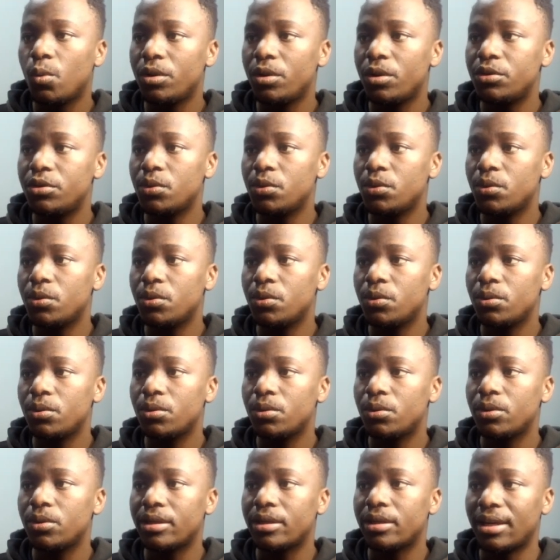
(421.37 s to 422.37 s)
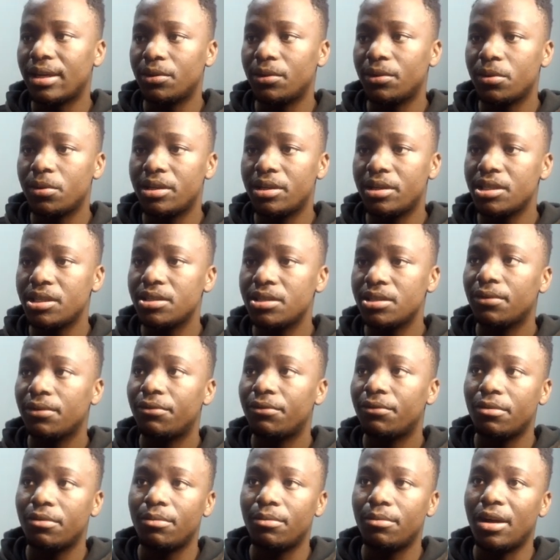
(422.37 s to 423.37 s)
we do get cookies
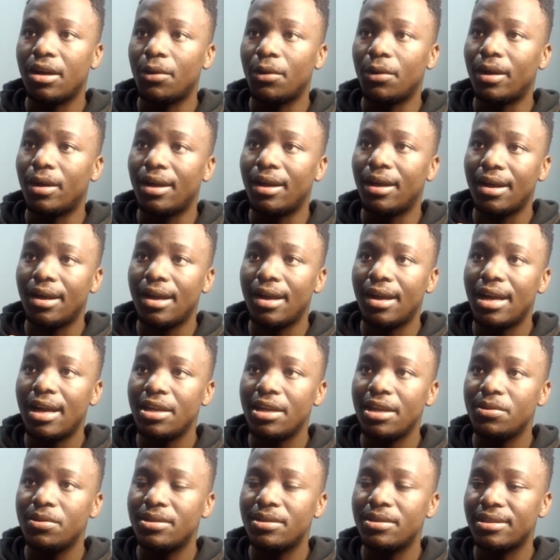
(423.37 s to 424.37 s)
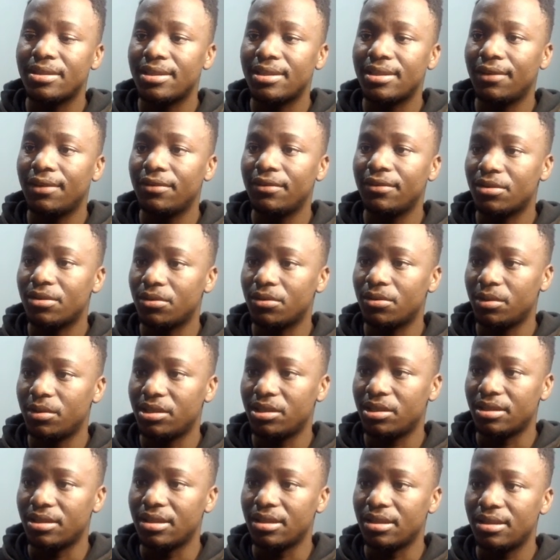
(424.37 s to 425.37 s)
from our user saves, on
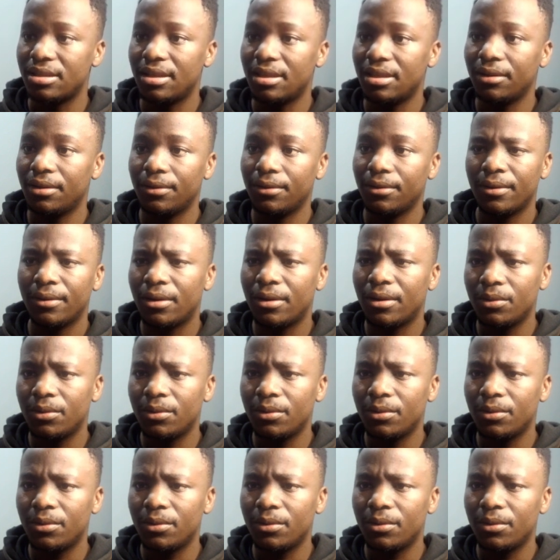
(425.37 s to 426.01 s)
which is this thing,